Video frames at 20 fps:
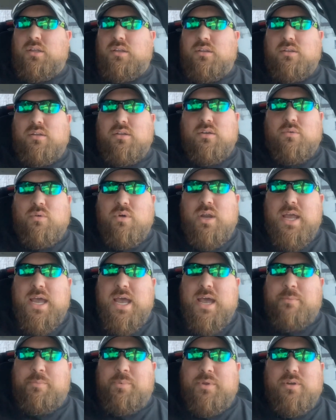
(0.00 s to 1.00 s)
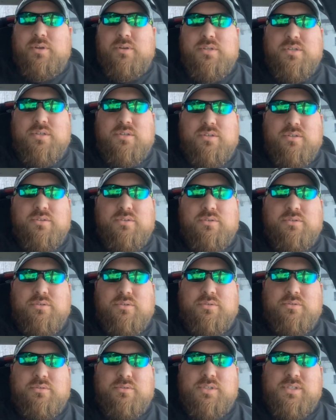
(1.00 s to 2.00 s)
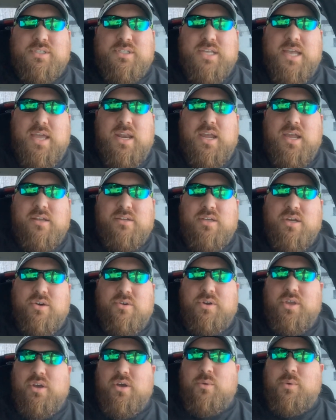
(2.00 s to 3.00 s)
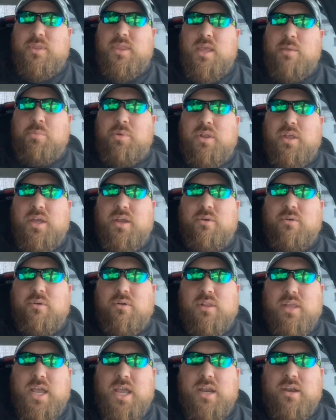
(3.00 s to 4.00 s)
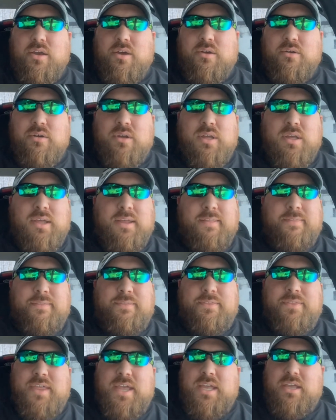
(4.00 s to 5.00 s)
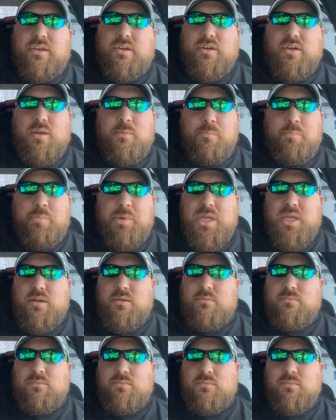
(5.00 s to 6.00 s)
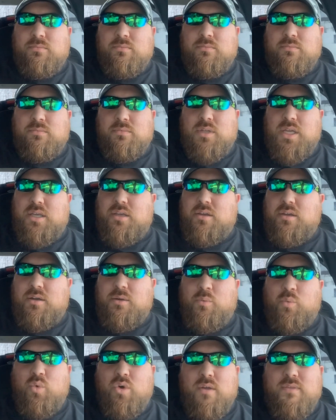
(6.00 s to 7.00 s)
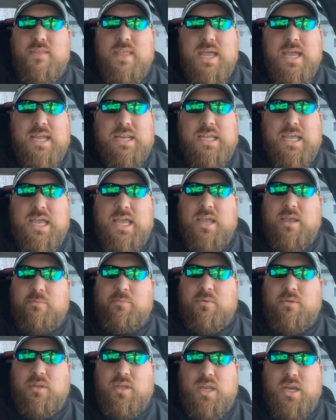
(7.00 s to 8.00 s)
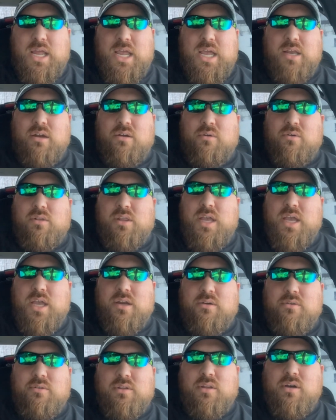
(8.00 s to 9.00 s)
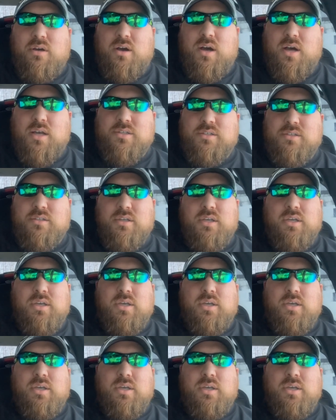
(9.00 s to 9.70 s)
Look what happened to San Antonio when they played Orlando. They could have beat them. They could have won that game and handed Orlando a loss.